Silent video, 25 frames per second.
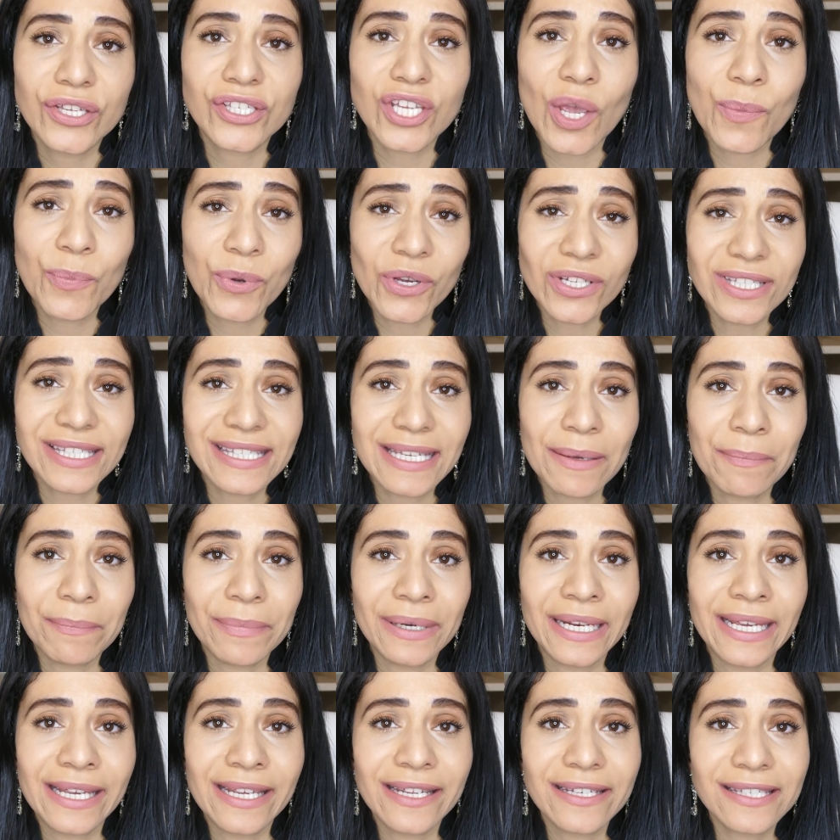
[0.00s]
So put
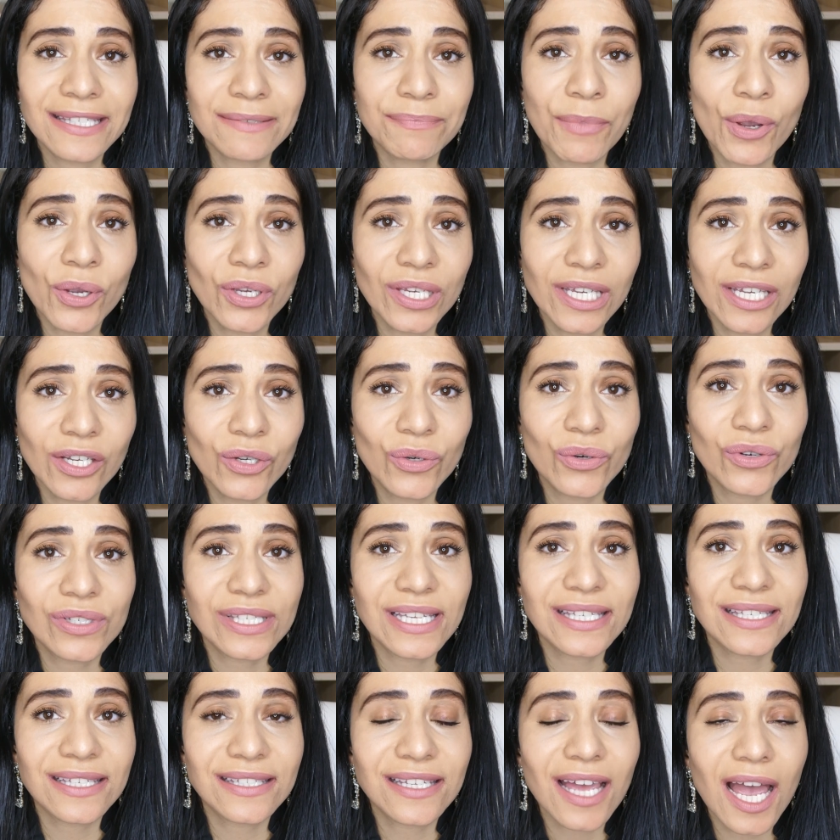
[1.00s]
simply, smoking
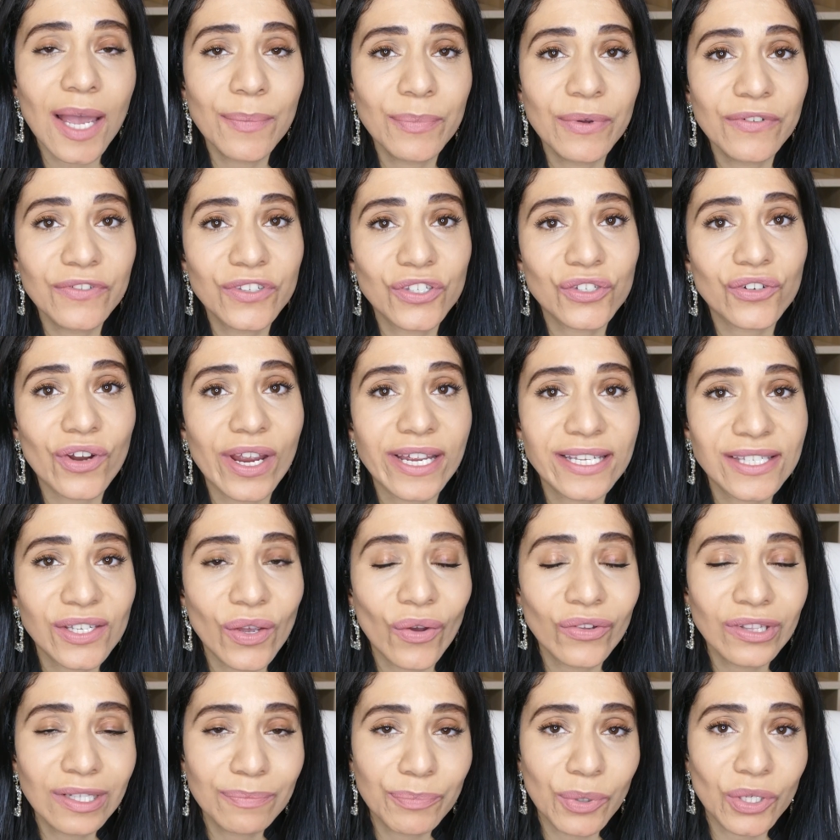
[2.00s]
causes a type of stress
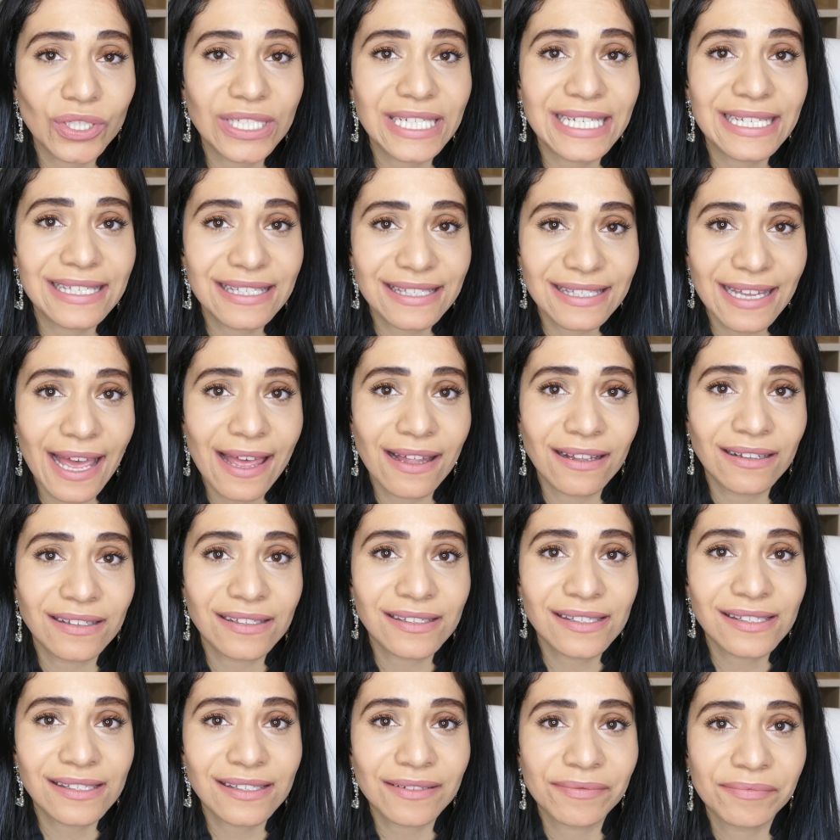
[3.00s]
on the body's
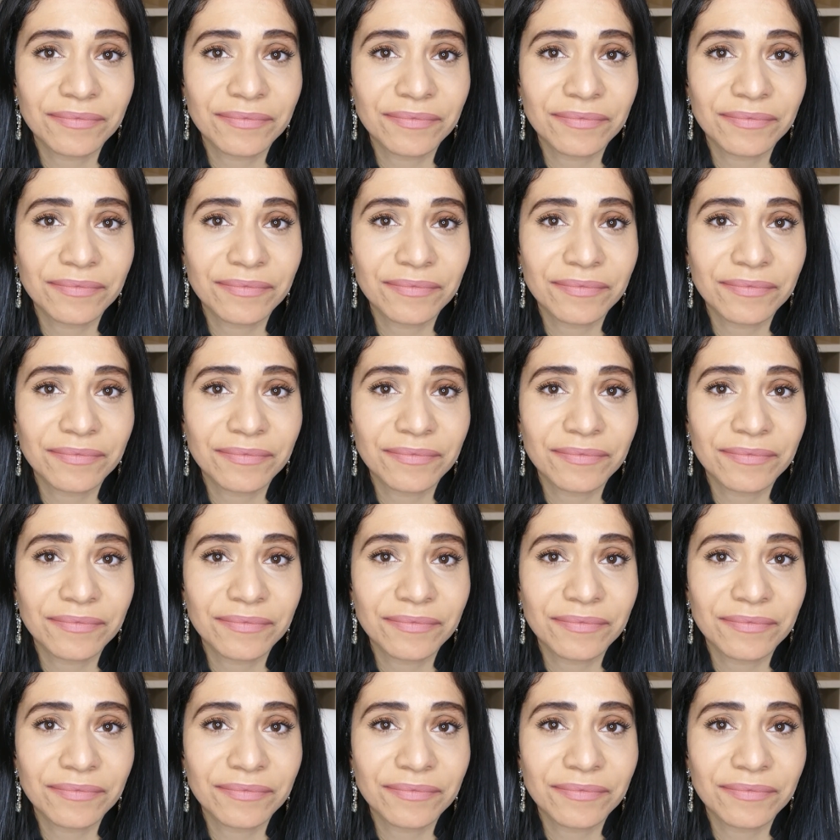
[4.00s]
cells,